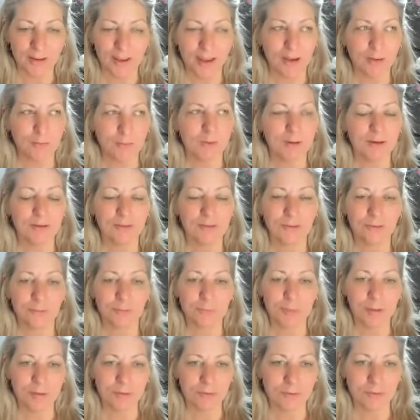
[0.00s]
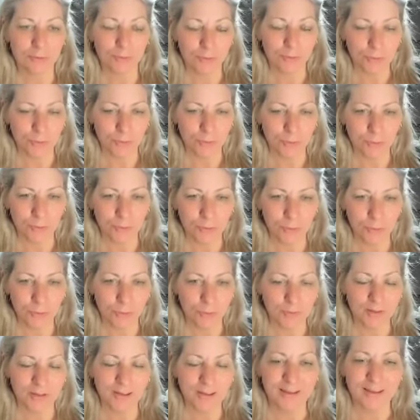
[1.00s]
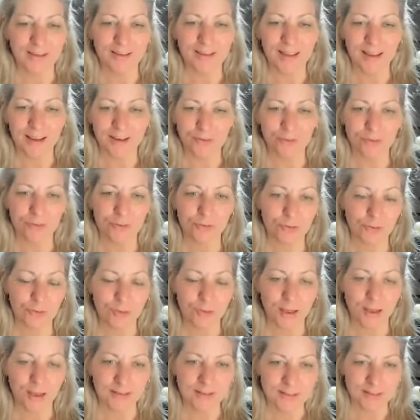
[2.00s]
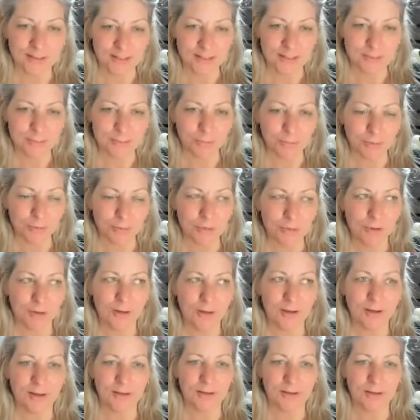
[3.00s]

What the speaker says: And when it speaks through you, it connects you to that deeper